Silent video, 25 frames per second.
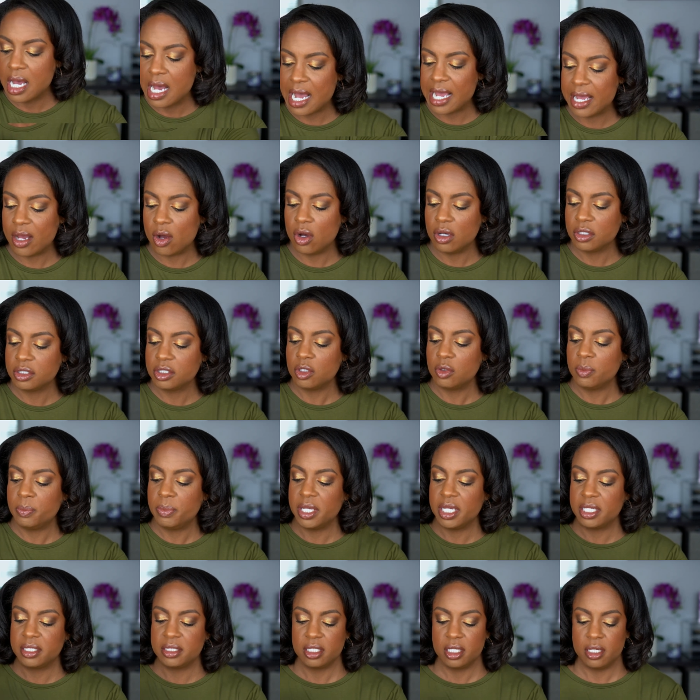I also
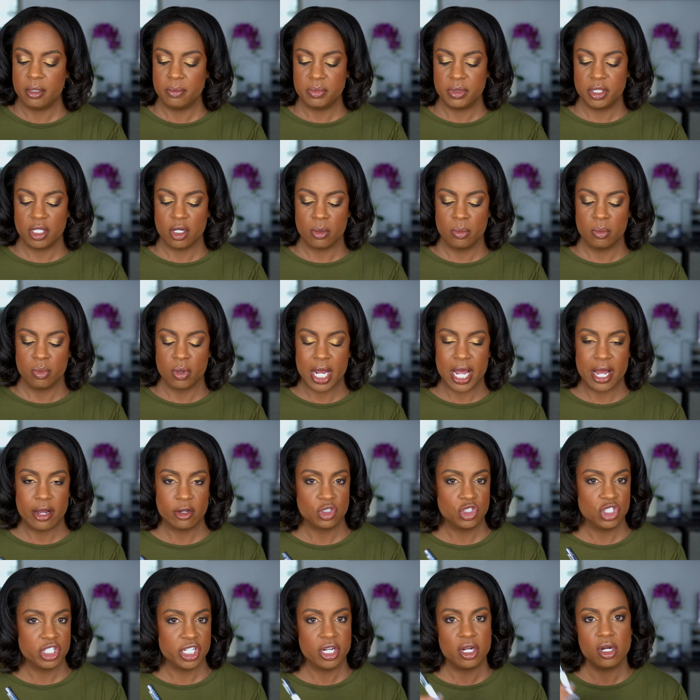picked up their
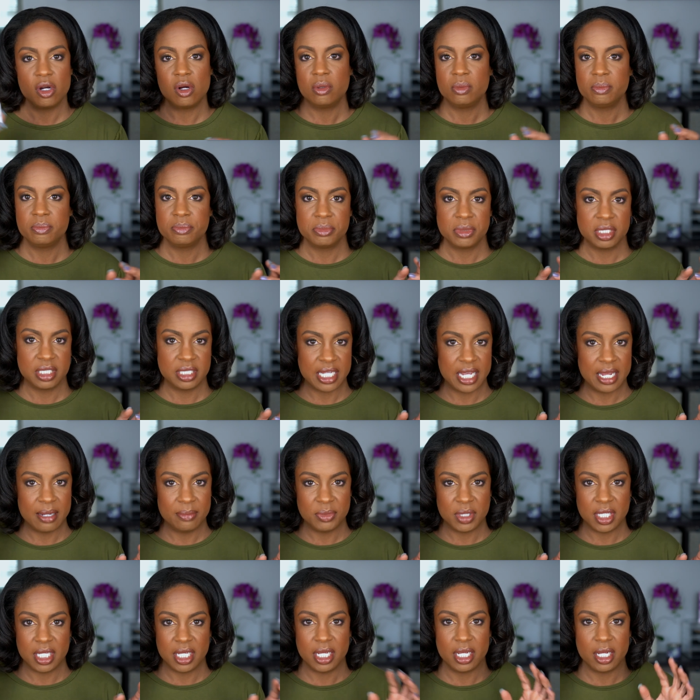brow gel.
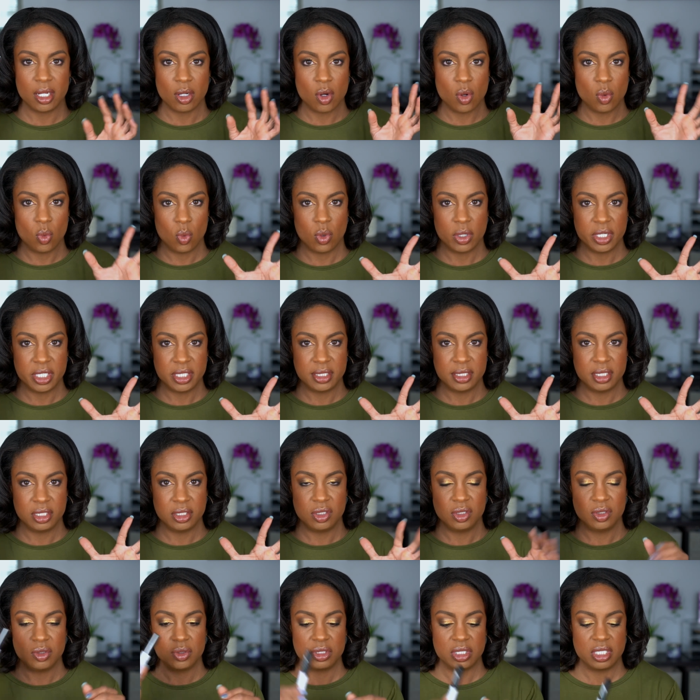Same thing. Wanted to
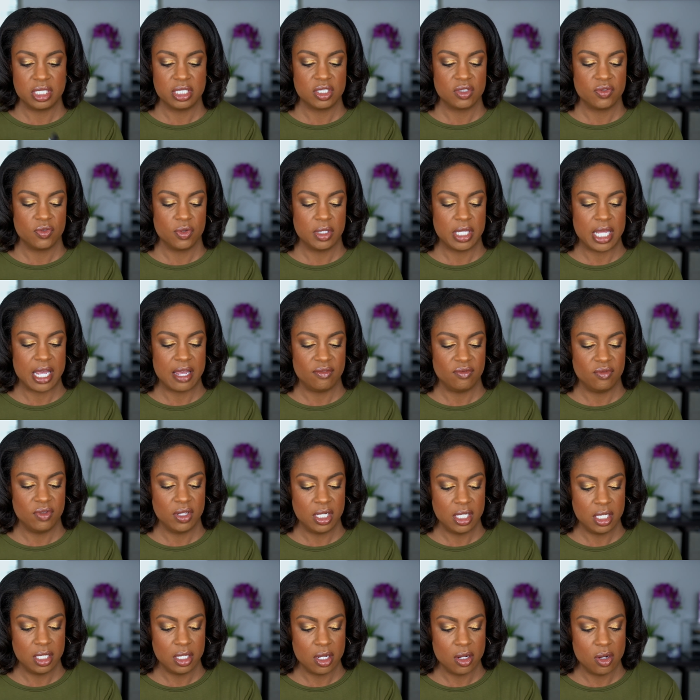use this for that
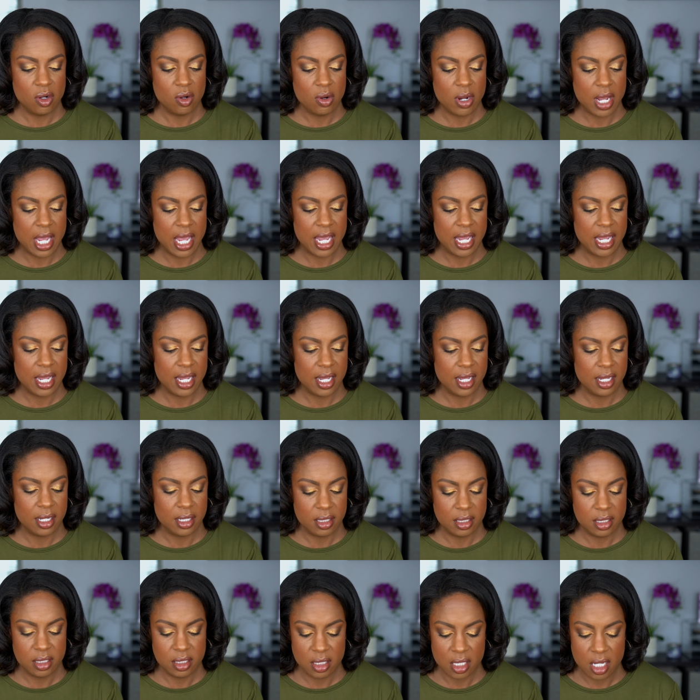video.
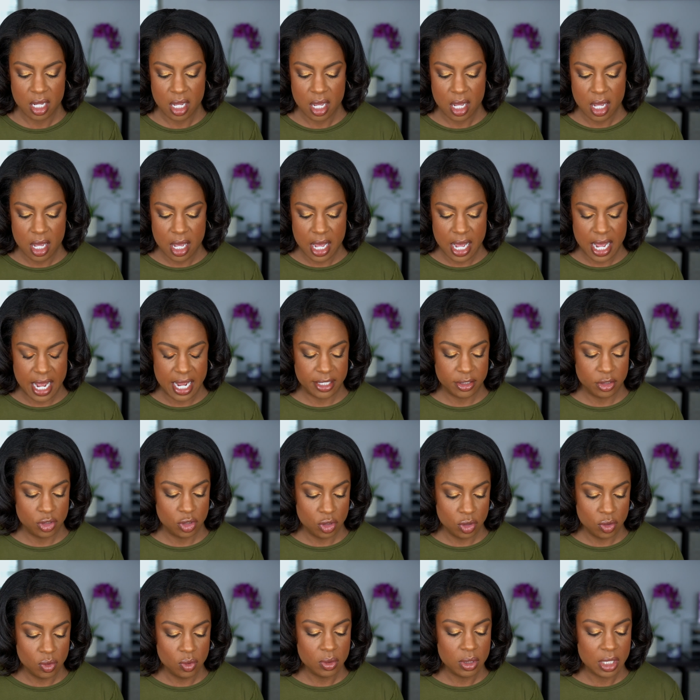And I
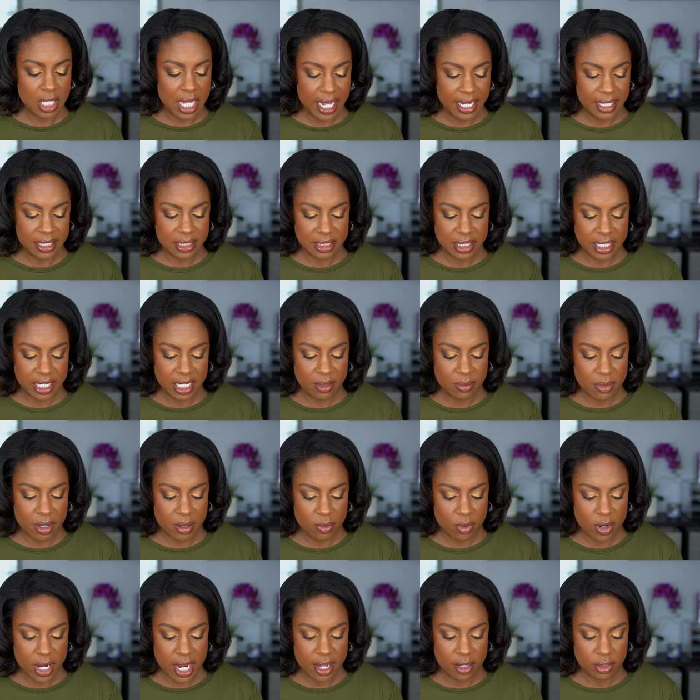do like setting
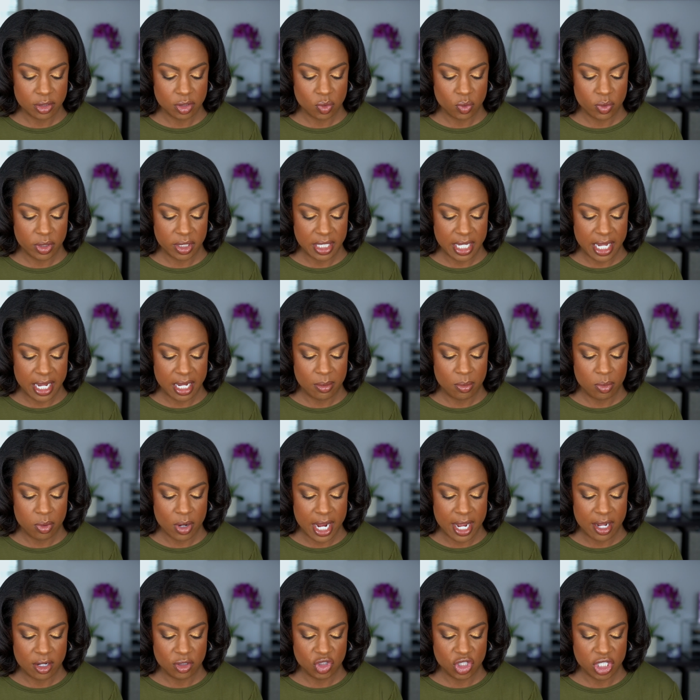my brows with a
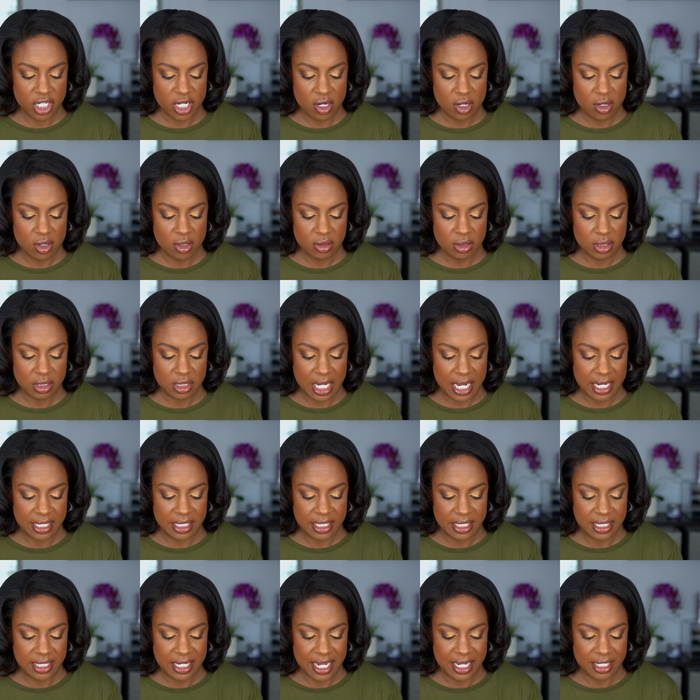brow gel. I
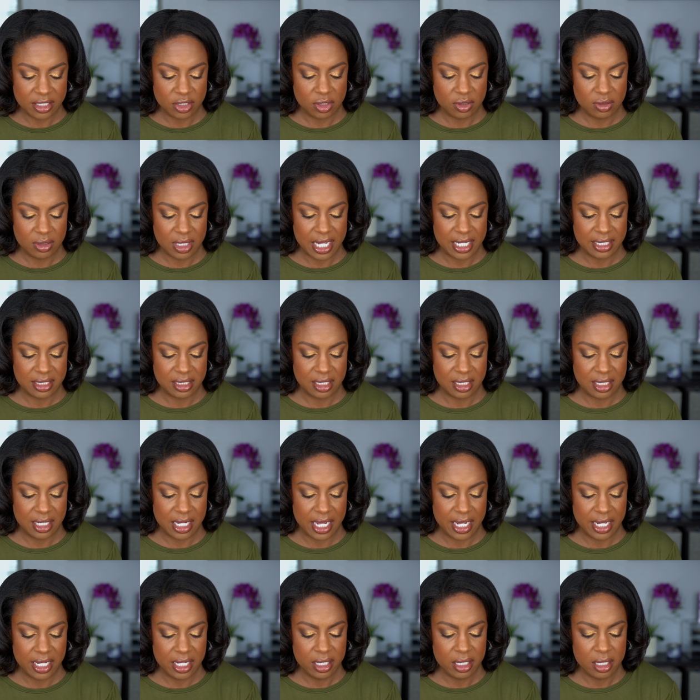did not do that
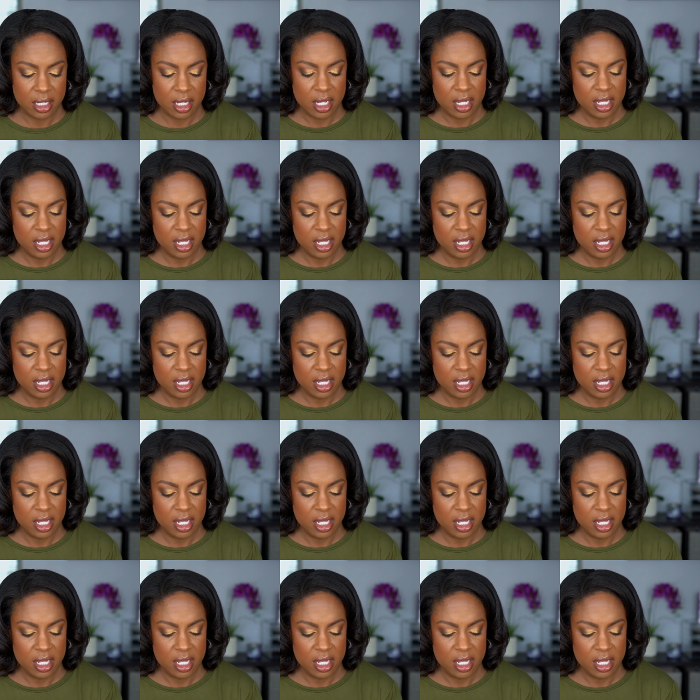today.